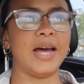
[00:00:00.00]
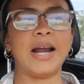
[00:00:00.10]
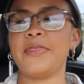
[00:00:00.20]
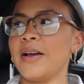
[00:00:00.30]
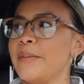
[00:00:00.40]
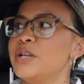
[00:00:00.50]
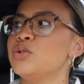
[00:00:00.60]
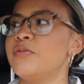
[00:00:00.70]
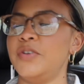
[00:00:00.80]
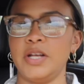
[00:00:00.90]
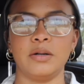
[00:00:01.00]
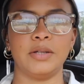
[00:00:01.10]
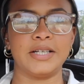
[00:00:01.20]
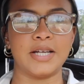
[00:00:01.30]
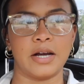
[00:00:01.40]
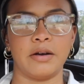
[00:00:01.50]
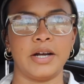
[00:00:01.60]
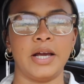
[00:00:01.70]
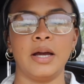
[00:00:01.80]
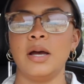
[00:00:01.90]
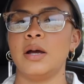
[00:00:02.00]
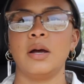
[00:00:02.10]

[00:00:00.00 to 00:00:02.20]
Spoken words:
And I think I'm gonna do a video like decorating.